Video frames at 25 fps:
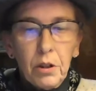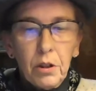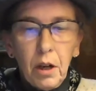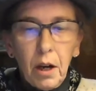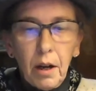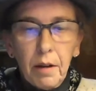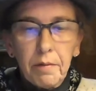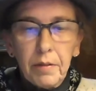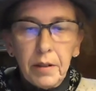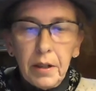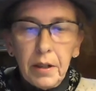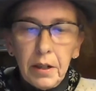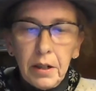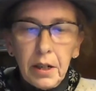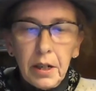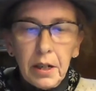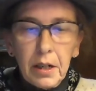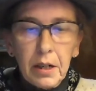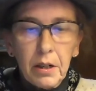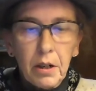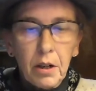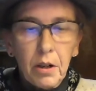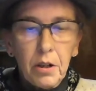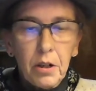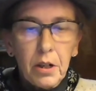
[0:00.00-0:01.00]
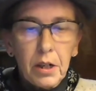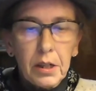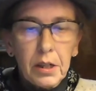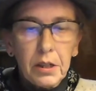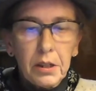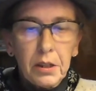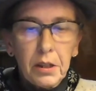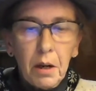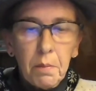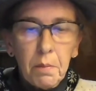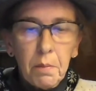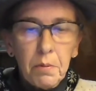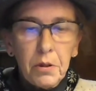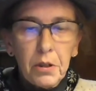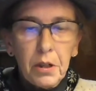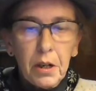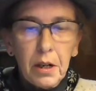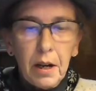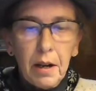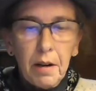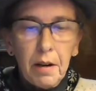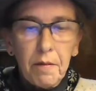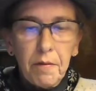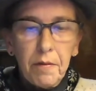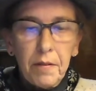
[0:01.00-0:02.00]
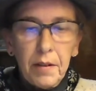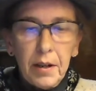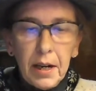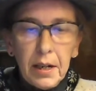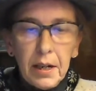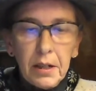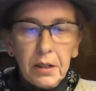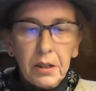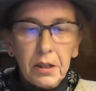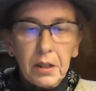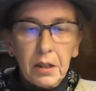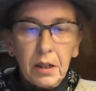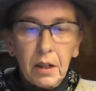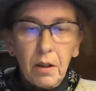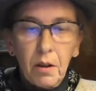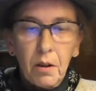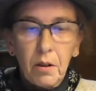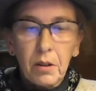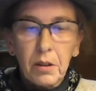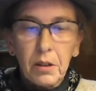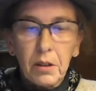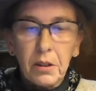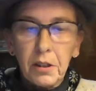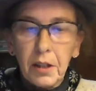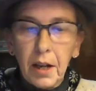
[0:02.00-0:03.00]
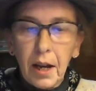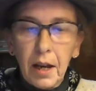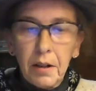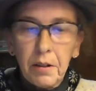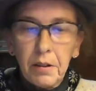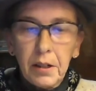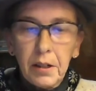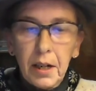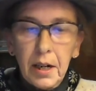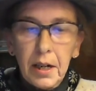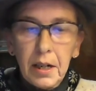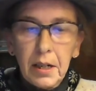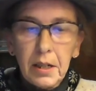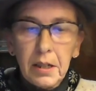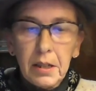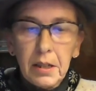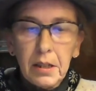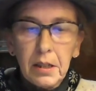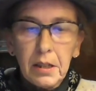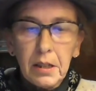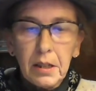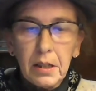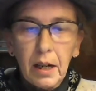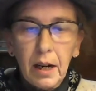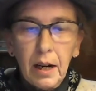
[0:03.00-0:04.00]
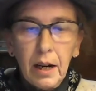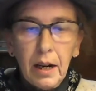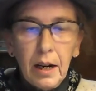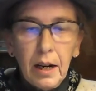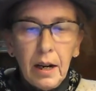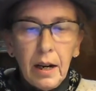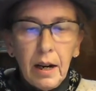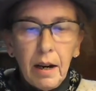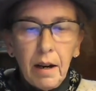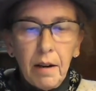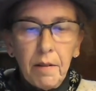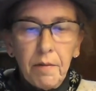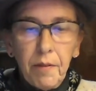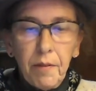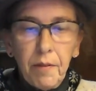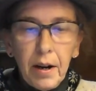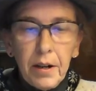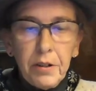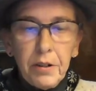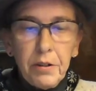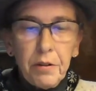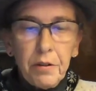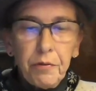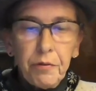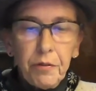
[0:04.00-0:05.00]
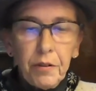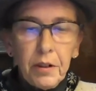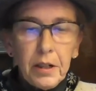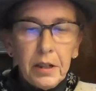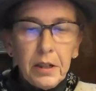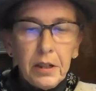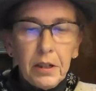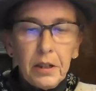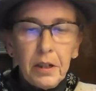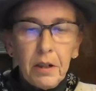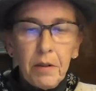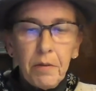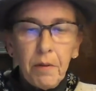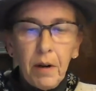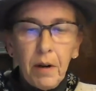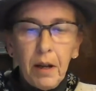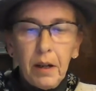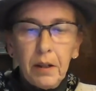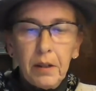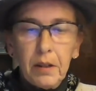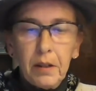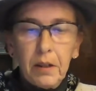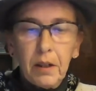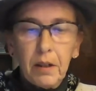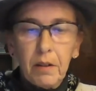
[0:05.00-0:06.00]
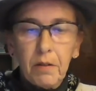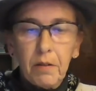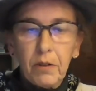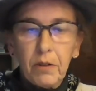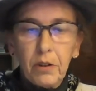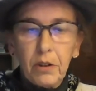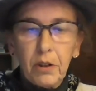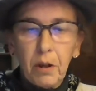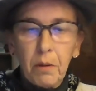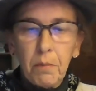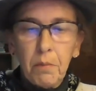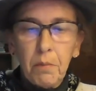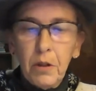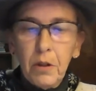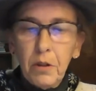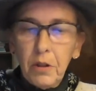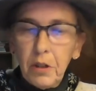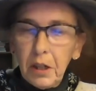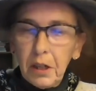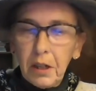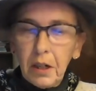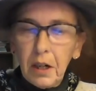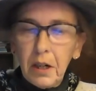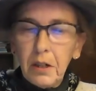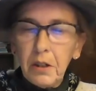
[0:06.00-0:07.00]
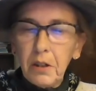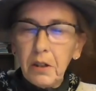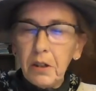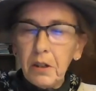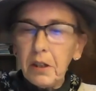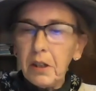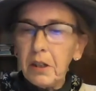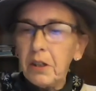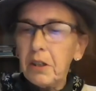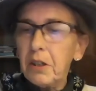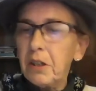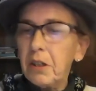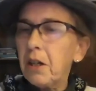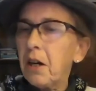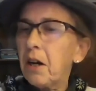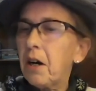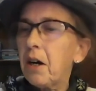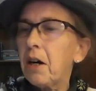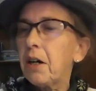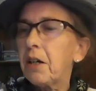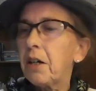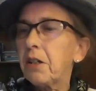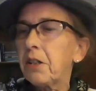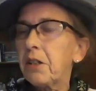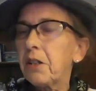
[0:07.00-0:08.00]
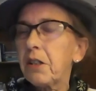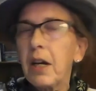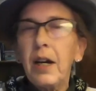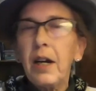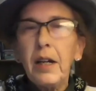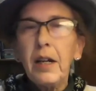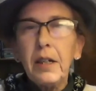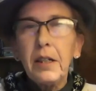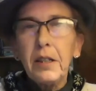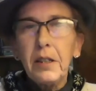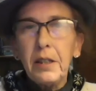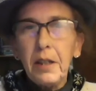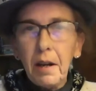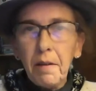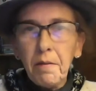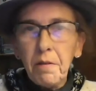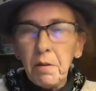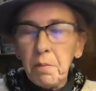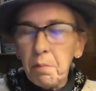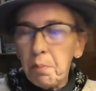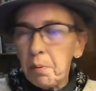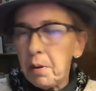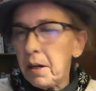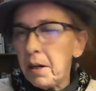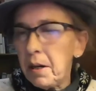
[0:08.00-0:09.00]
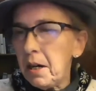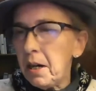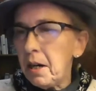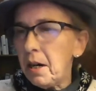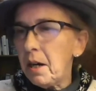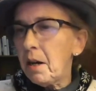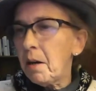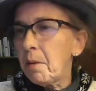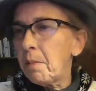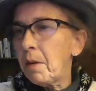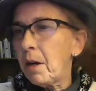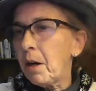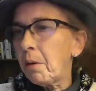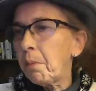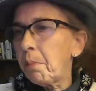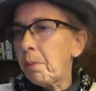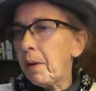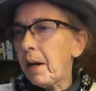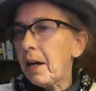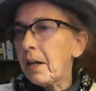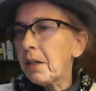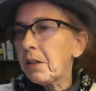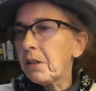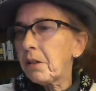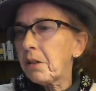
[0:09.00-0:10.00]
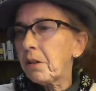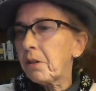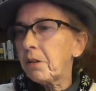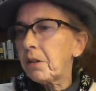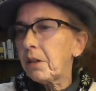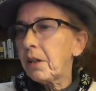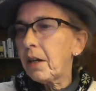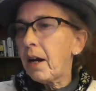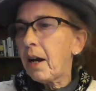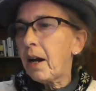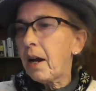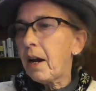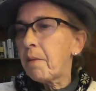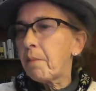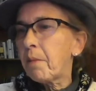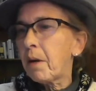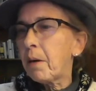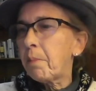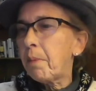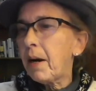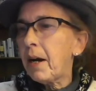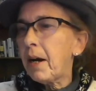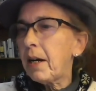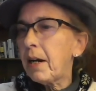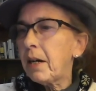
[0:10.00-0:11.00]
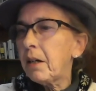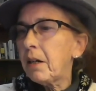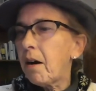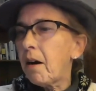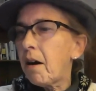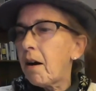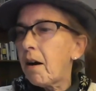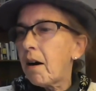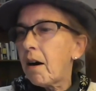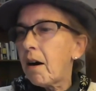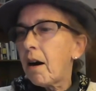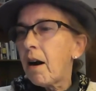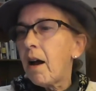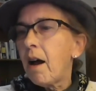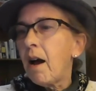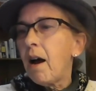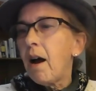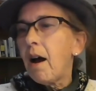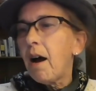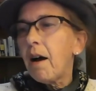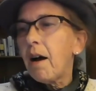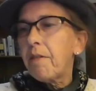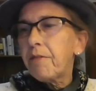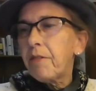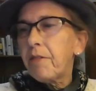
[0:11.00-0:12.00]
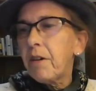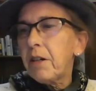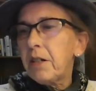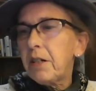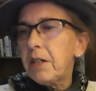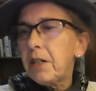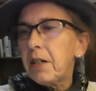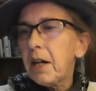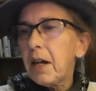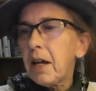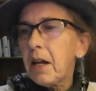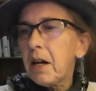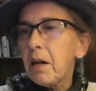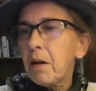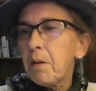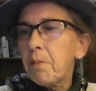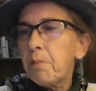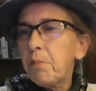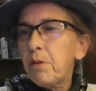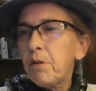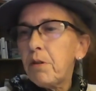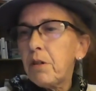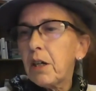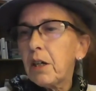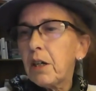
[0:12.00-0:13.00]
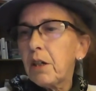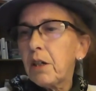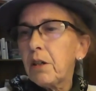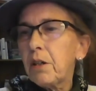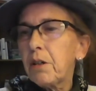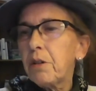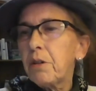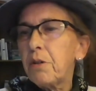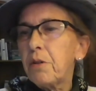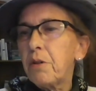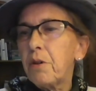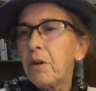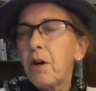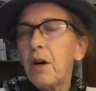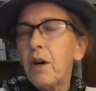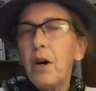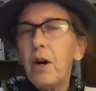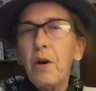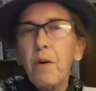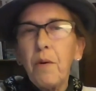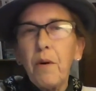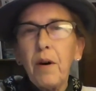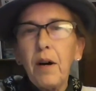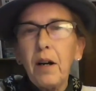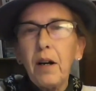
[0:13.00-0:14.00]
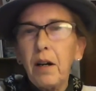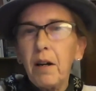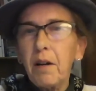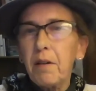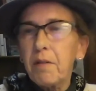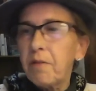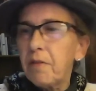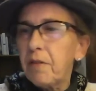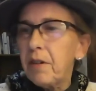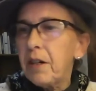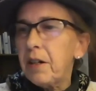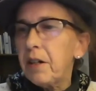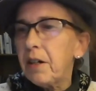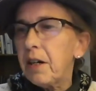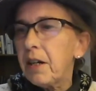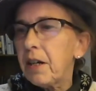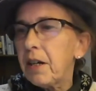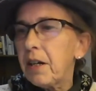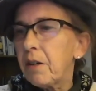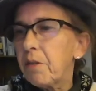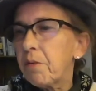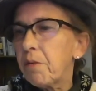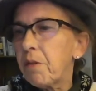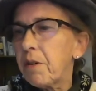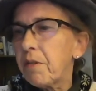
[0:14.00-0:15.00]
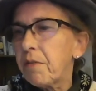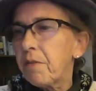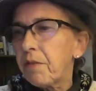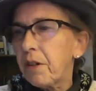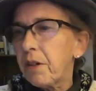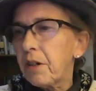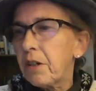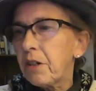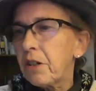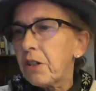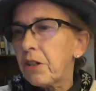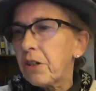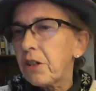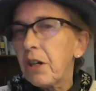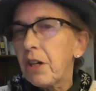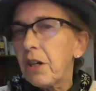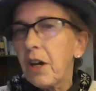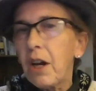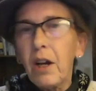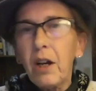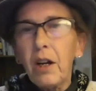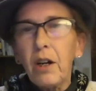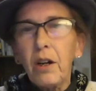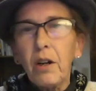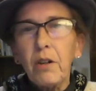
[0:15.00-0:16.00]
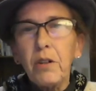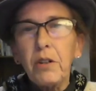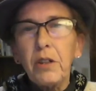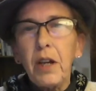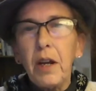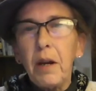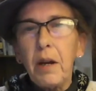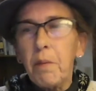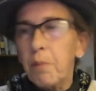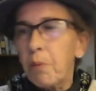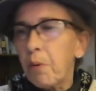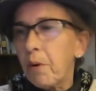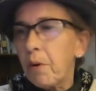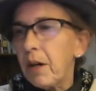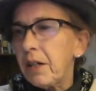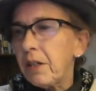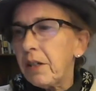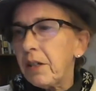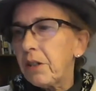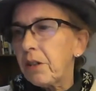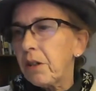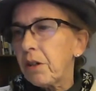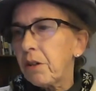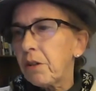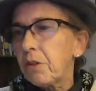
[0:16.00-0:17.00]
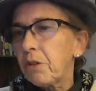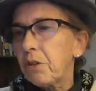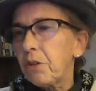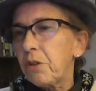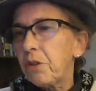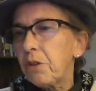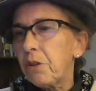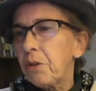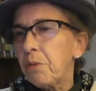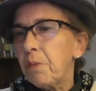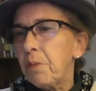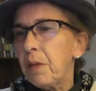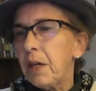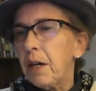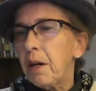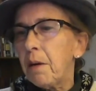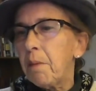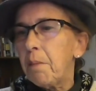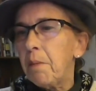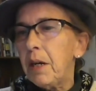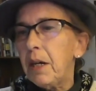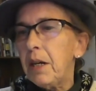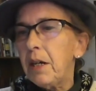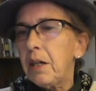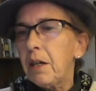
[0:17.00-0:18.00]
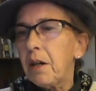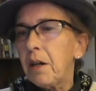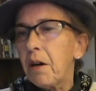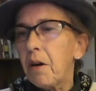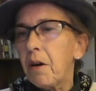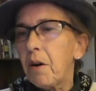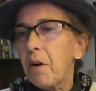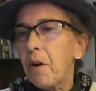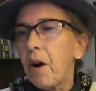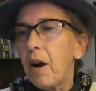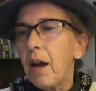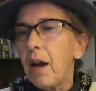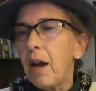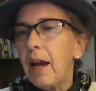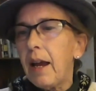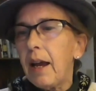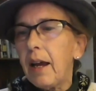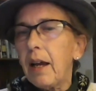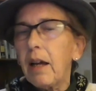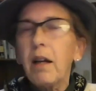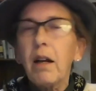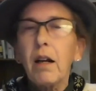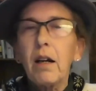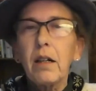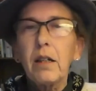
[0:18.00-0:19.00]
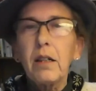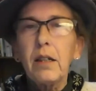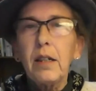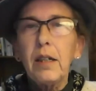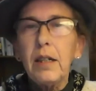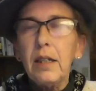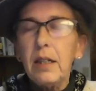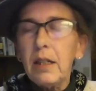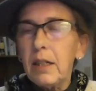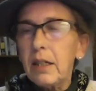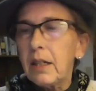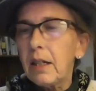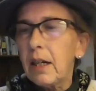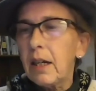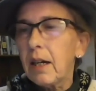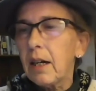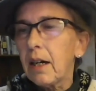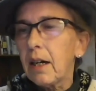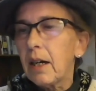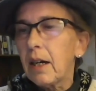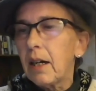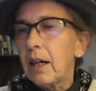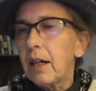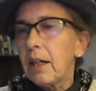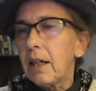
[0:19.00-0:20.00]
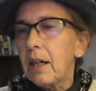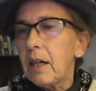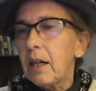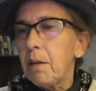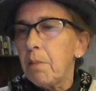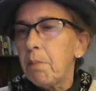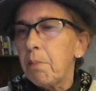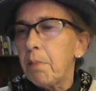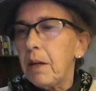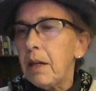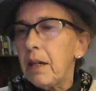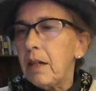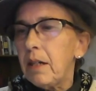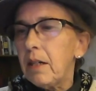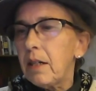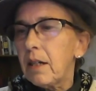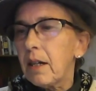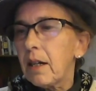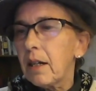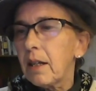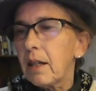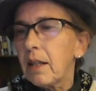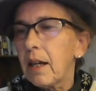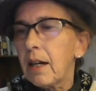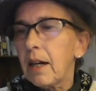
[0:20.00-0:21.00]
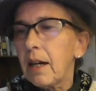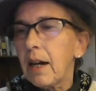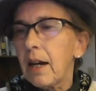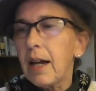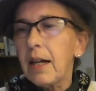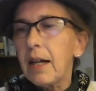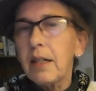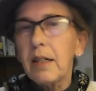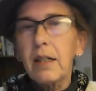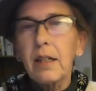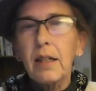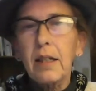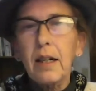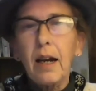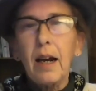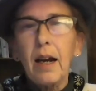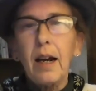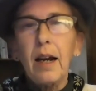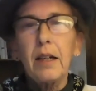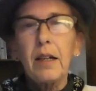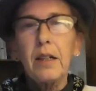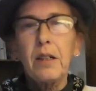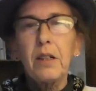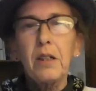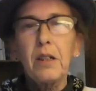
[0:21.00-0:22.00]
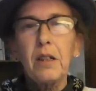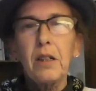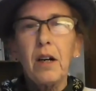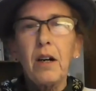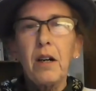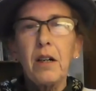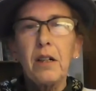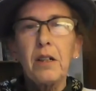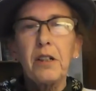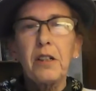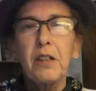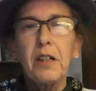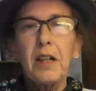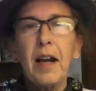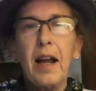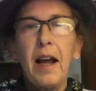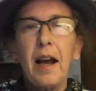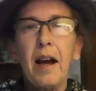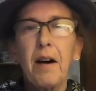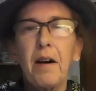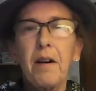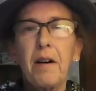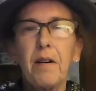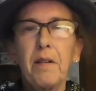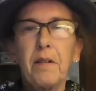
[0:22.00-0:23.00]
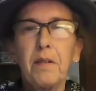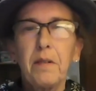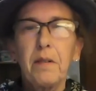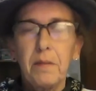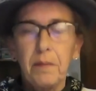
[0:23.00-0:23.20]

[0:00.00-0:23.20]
to La Virgen, her Assumption and Fiesta on Saturdays. Invite your friends and relatives to Music Under the Stars, 7 p.m. El Paso time, a bailar, a frontera boogaloo, while La Virgen refers los impuestos to mi amigo, el artista que pinta the night sky stars now.